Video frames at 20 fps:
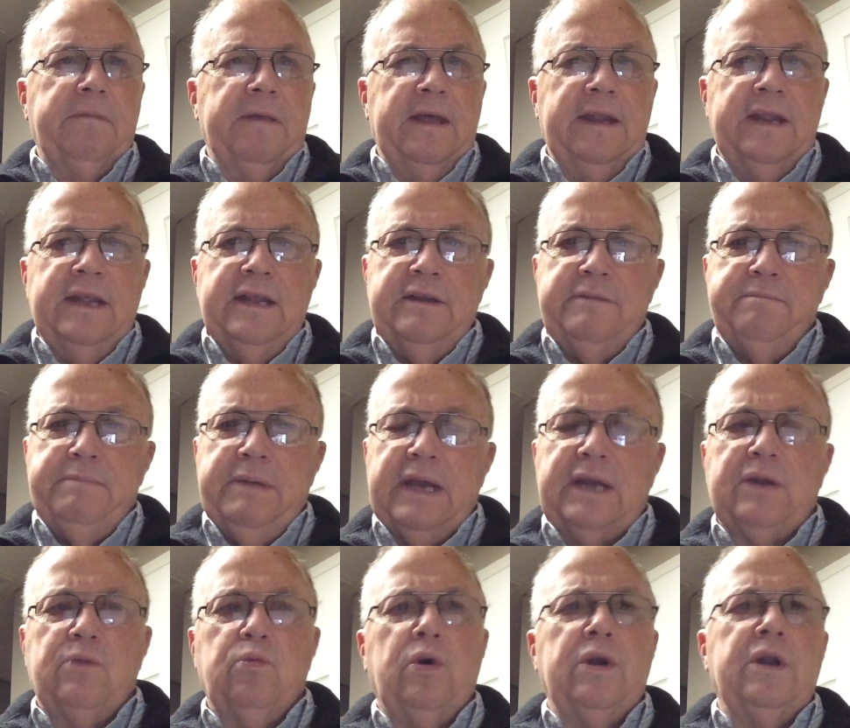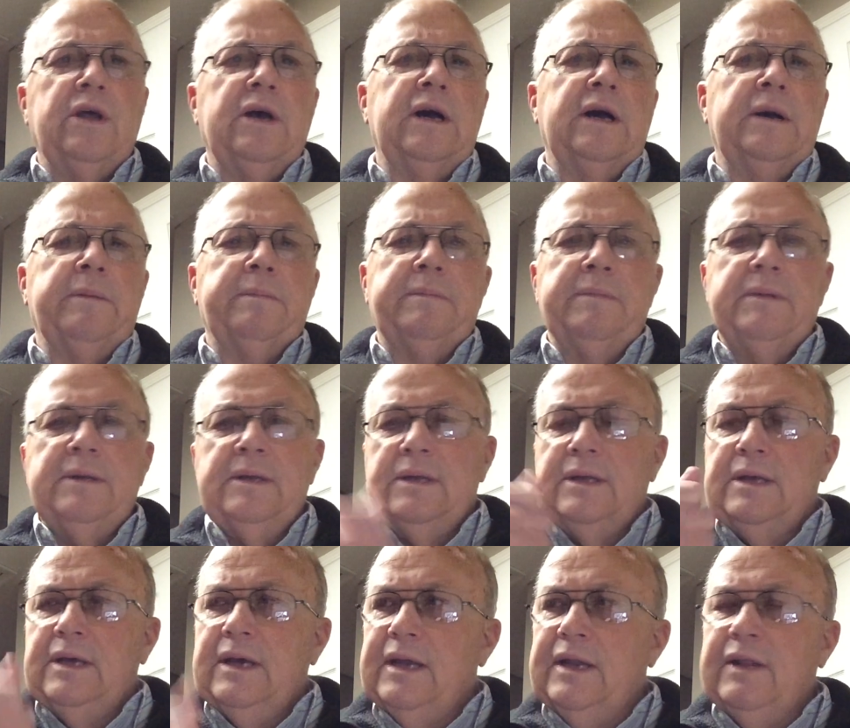And he picked one up,
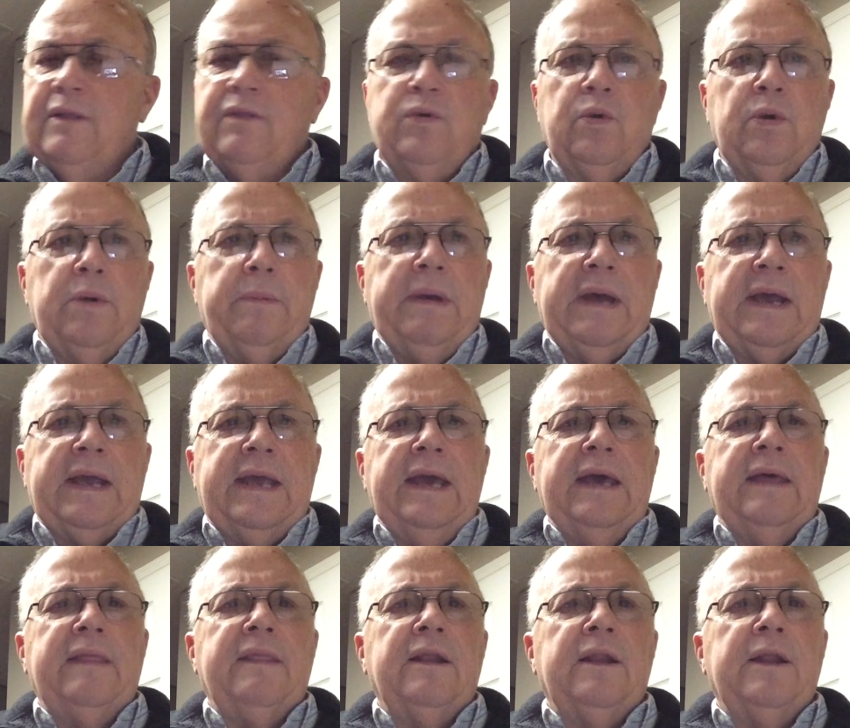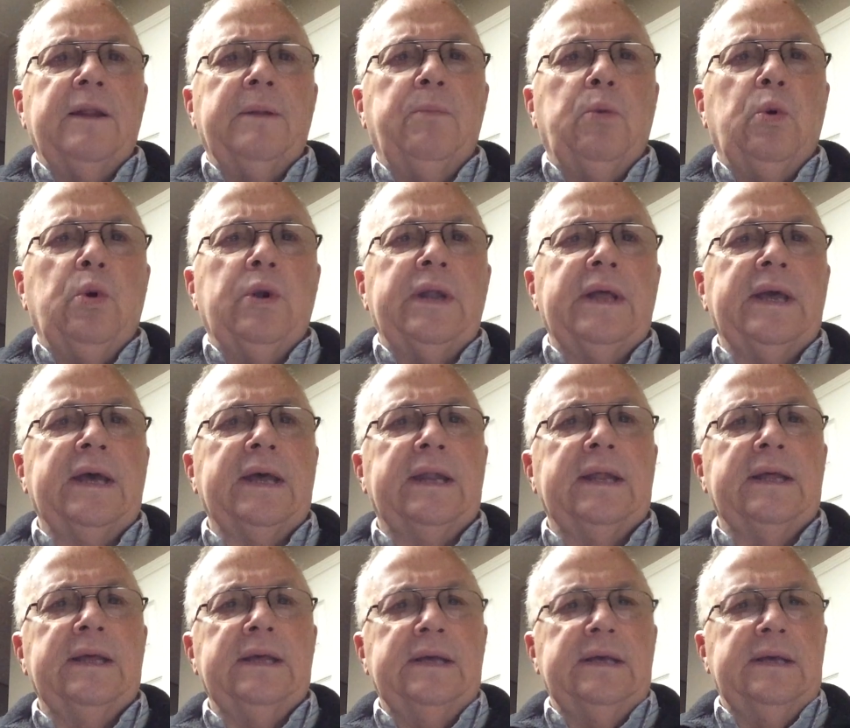and he threw it back in, the little boy did.